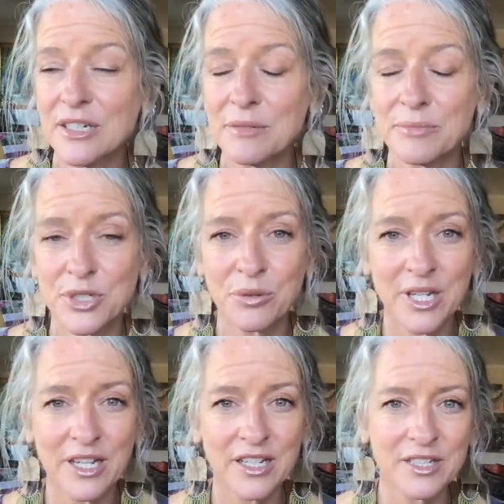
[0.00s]

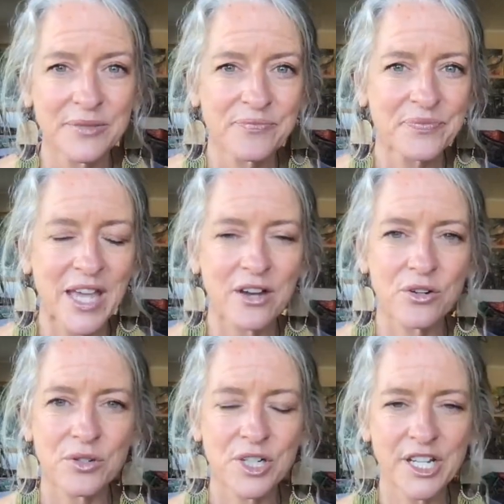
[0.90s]
between how to
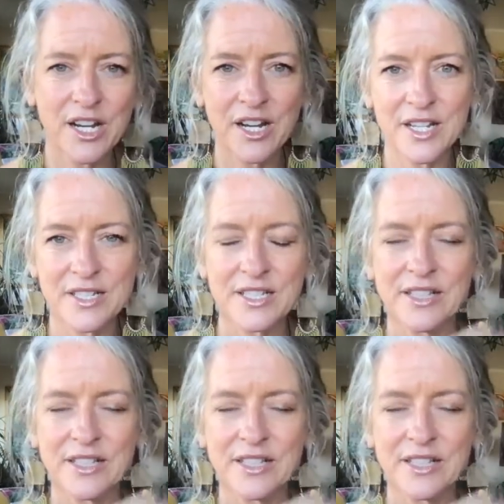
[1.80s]
organize